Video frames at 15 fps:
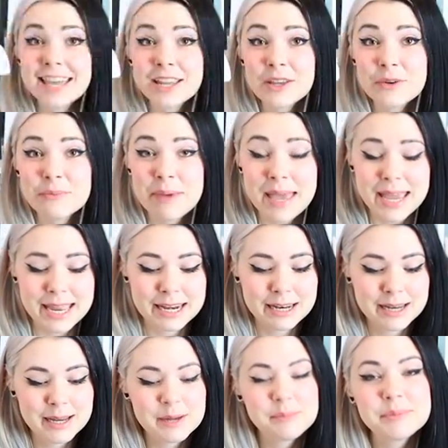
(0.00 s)
that you made,
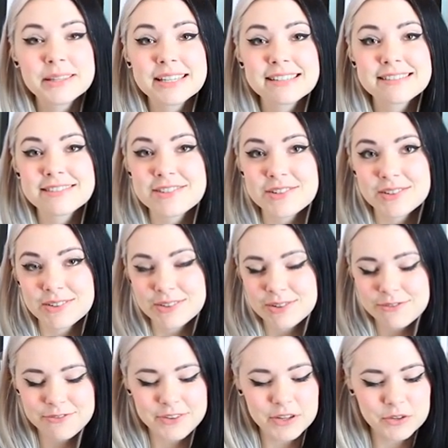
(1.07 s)
please
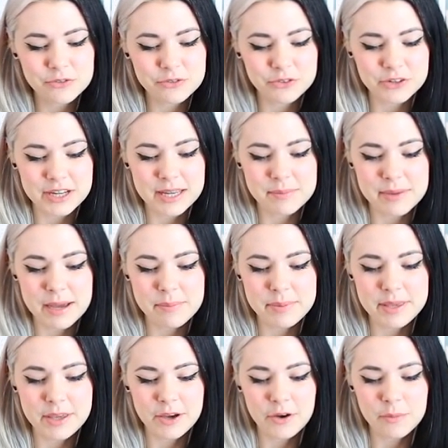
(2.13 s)
do feel free. My
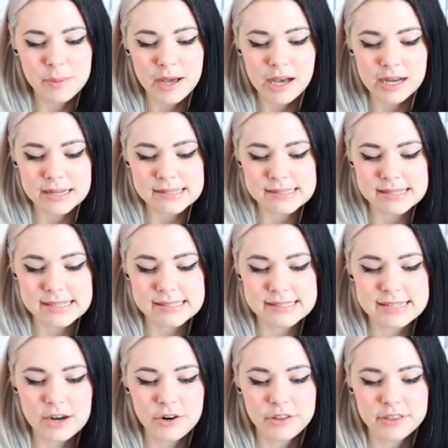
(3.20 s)
PO box is
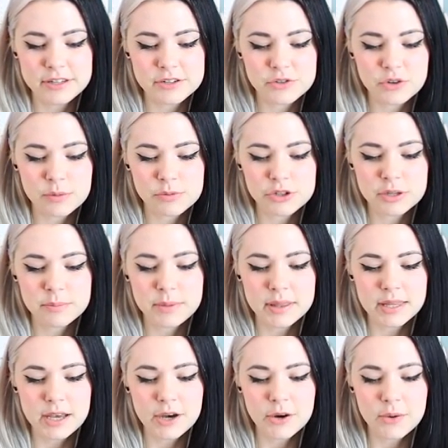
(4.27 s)
down in the description
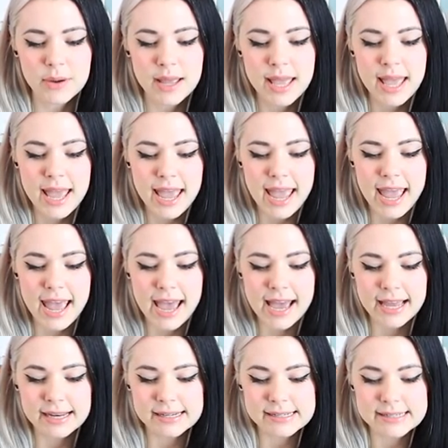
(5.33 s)
below.
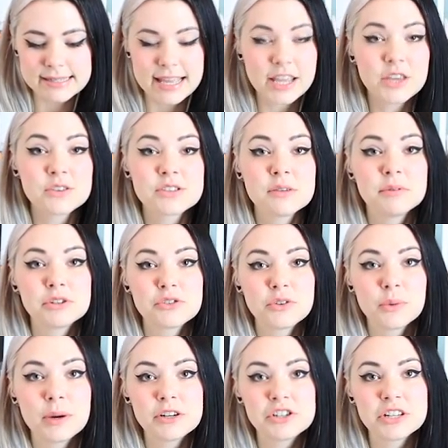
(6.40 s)
And thank you so much
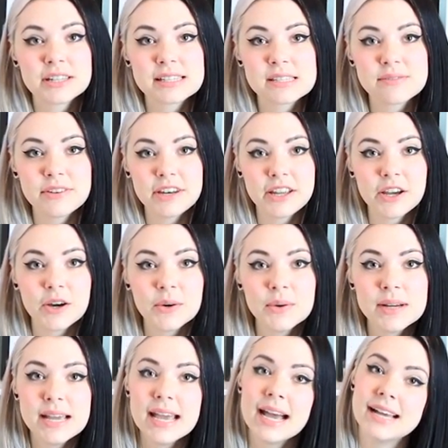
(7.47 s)
for watching this
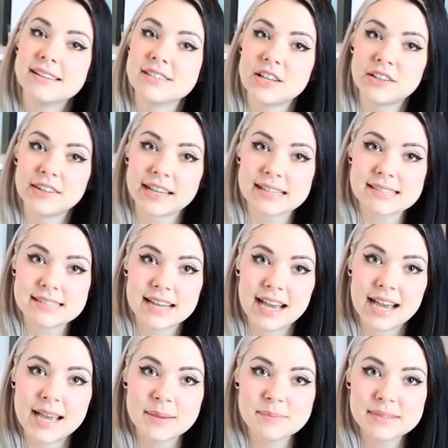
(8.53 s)
video. Until next
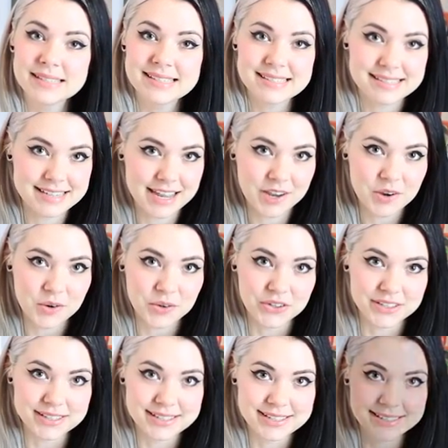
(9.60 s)
time, stay
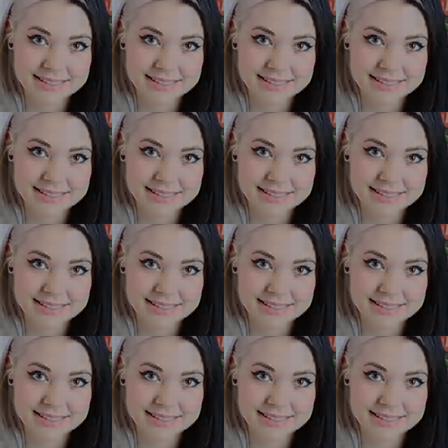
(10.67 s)
gold.